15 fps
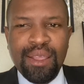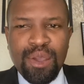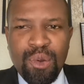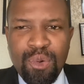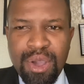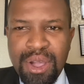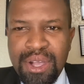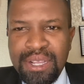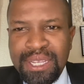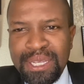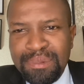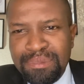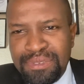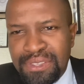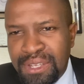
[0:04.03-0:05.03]

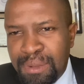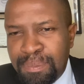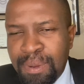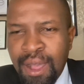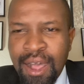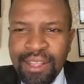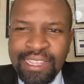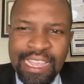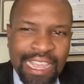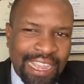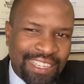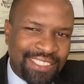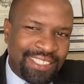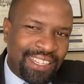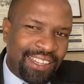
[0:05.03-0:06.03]
Welcome to the
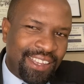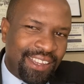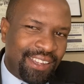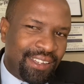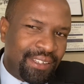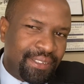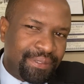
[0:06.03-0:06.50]
podcast today.